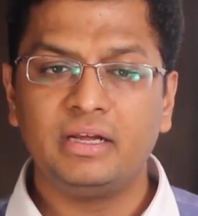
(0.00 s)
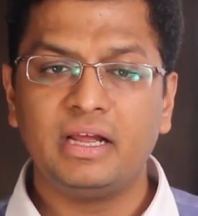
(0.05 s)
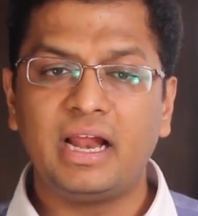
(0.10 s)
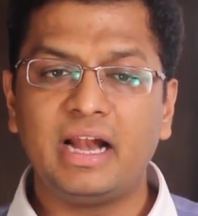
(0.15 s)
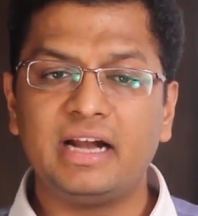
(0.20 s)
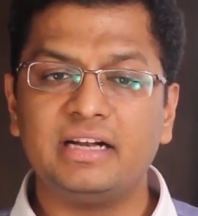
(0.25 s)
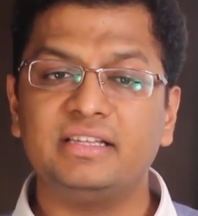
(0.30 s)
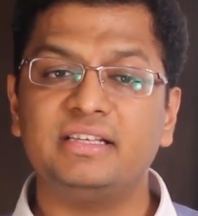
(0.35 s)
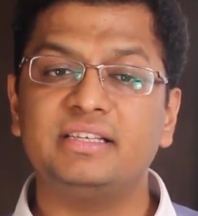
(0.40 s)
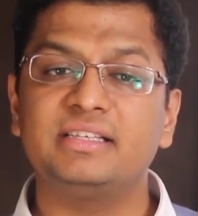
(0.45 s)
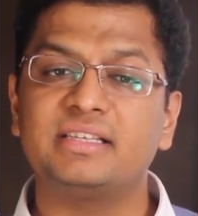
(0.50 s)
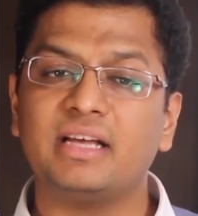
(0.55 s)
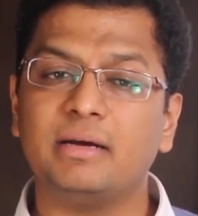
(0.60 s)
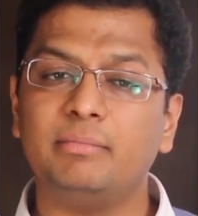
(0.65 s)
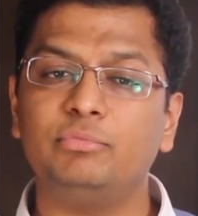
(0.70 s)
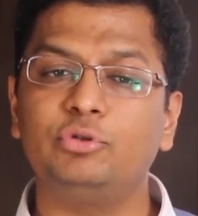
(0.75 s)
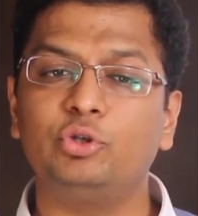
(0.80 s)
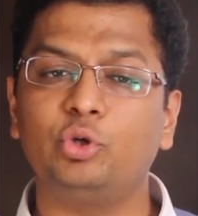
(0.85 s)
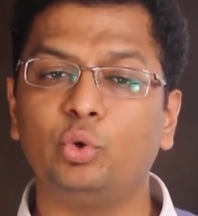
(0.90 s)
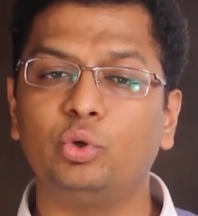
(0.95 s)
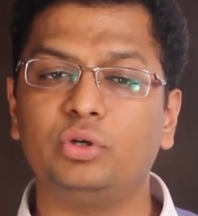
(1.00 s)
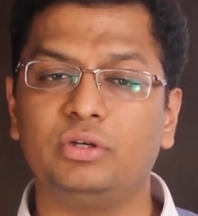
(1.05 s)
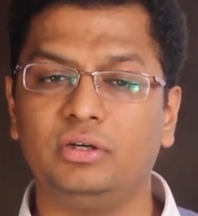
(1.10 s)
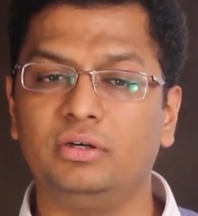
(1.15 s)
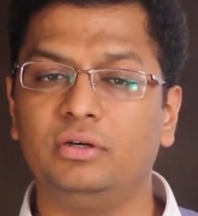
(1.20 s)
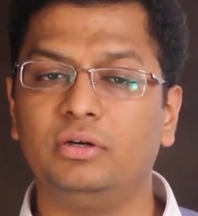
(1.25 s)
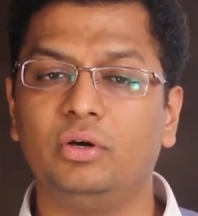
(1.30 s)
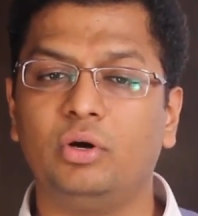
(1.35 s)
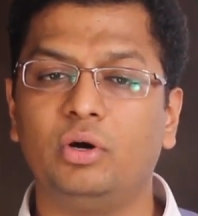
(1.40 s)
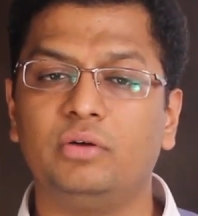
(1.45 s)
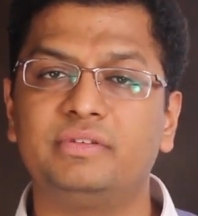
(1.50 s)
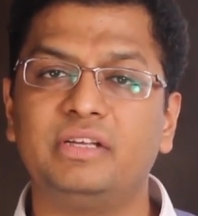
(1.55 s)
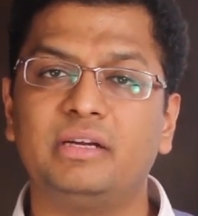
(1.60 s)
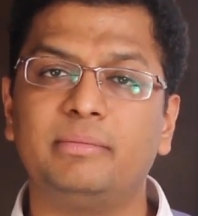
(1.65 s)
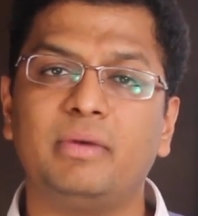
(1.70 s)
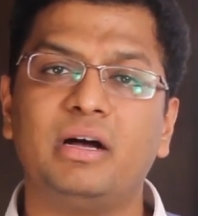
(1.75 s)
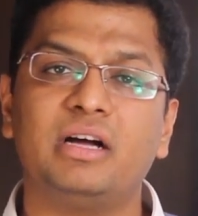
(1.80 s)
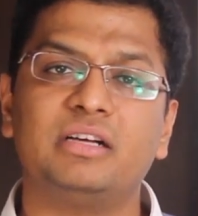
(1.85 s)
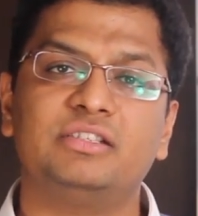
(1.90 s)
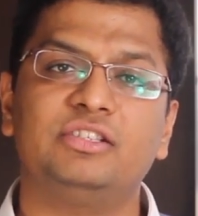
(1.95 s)
and the sum total of their
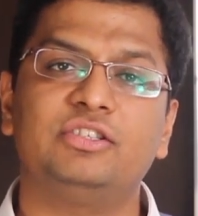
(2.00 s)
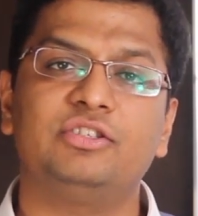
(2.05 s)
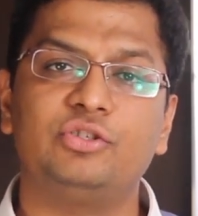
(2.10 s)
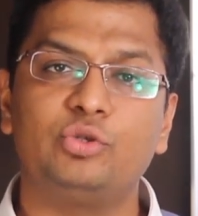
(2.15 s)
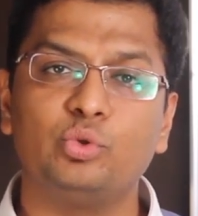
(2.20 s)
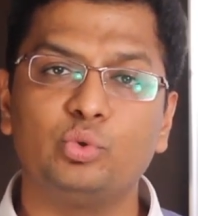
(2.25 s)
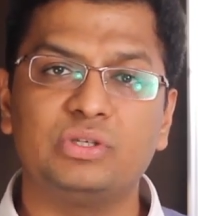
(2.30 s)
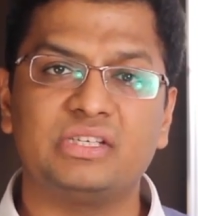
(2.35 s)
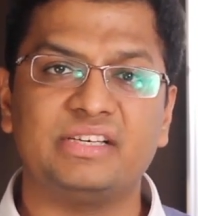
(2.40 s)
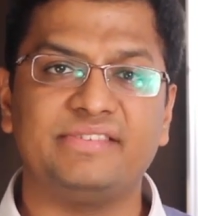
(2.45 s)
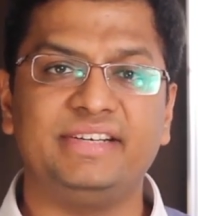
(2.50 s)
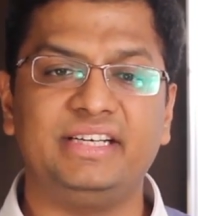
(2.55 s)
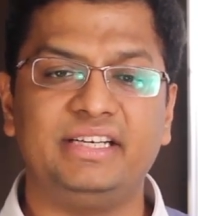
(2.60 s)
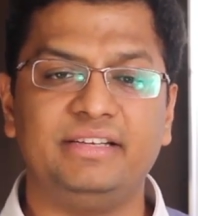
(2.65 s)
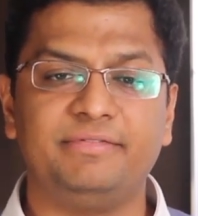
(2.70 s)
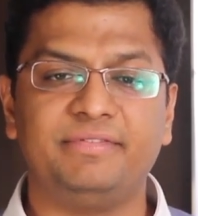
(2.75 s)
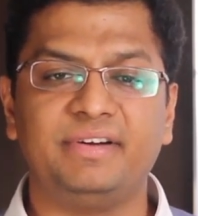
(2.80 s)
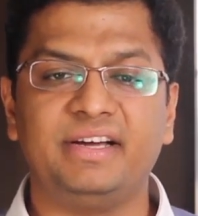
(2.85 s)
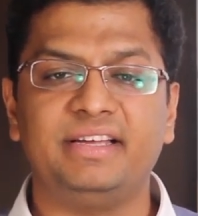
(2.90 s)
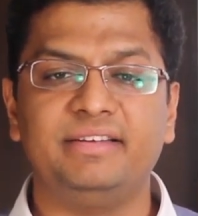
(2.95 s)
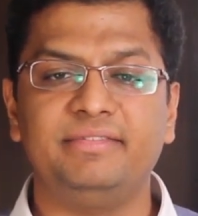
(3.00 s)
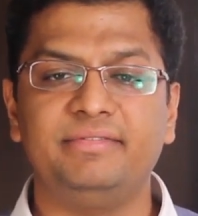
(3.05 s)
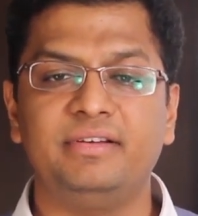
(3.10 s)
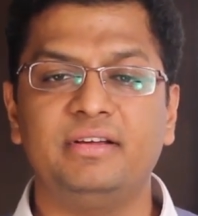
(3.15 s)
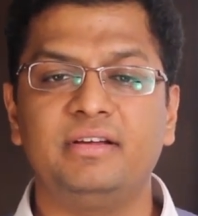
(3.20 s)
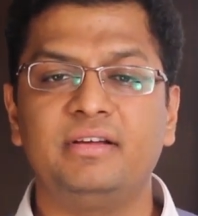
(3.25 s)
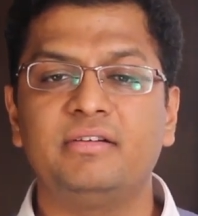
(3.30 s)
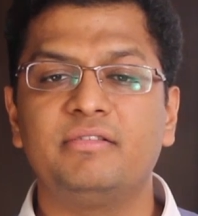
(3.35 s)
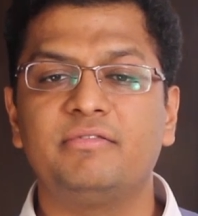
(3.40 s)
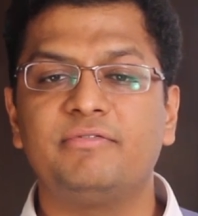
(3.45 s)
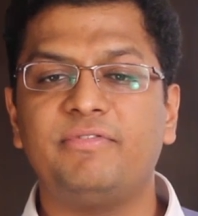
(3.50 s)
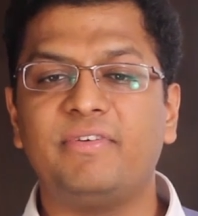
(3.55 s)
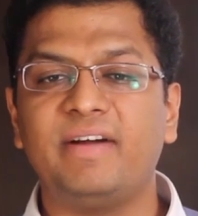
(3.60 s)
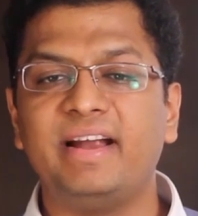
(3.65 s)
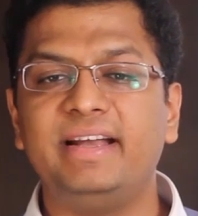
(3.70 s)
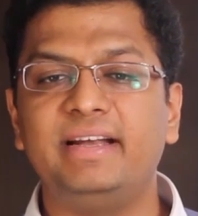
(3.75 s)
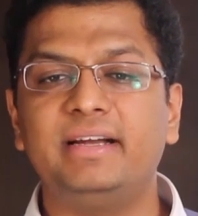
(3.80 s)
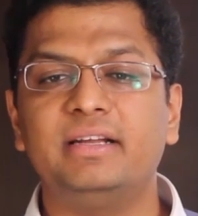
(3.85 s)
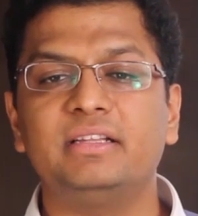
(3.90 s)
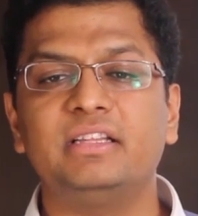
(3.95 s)
marks is 275,
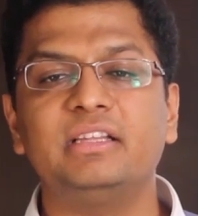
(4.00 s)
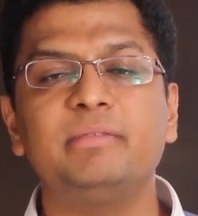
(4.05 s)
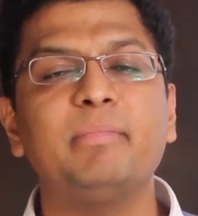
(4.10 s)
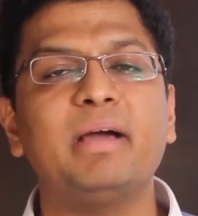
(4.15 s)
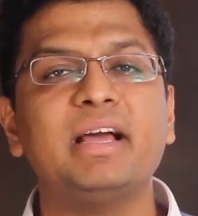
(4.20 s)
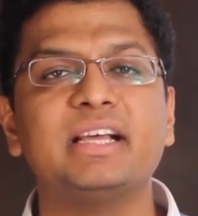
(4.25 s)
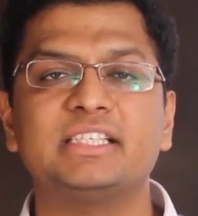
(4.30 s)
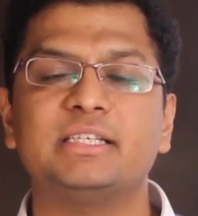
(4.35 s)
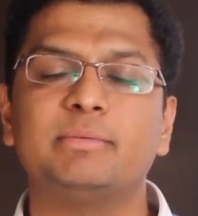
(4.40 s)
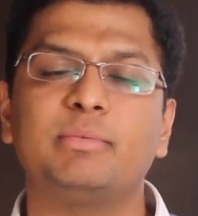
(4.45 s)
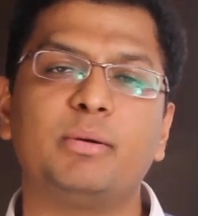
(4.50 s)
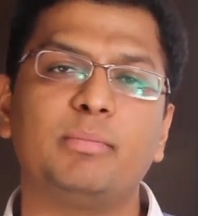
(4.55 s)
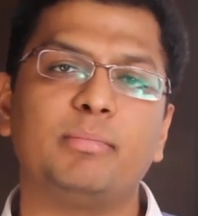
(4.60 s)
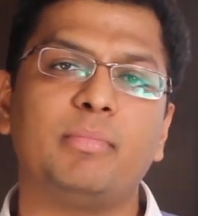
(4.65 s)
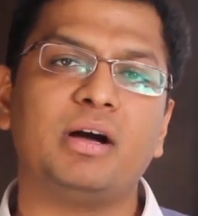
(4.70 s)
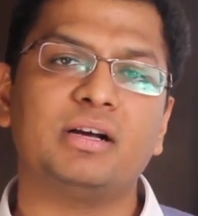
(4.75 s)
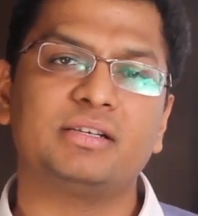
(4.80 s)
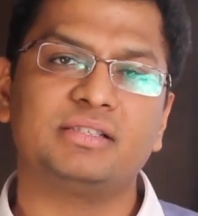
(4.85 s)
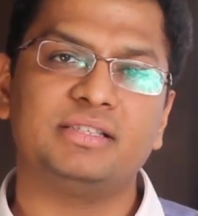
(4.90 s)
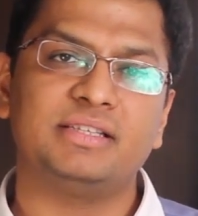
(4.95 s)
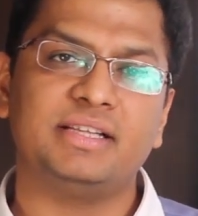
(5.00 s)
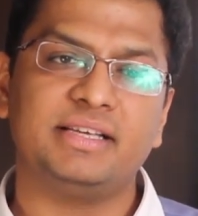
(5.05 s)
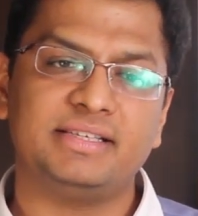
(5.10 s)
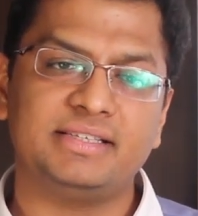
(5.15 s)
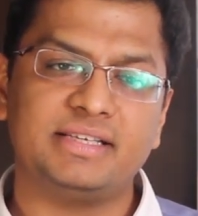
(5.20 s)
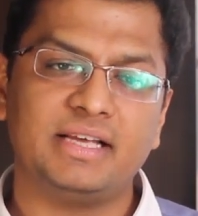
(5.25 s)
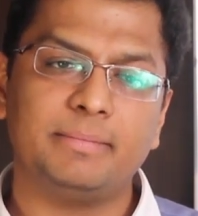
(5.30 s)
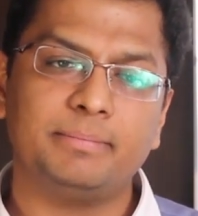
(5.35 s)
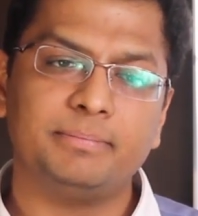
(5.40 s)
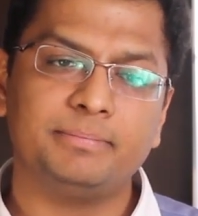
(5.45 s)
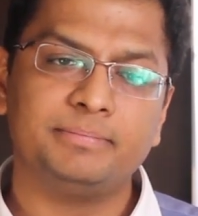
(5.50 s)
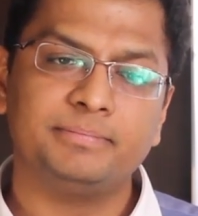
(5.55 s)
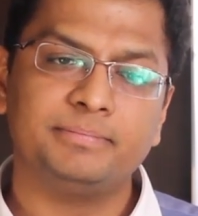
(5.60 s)
find the maximum marks in the exam.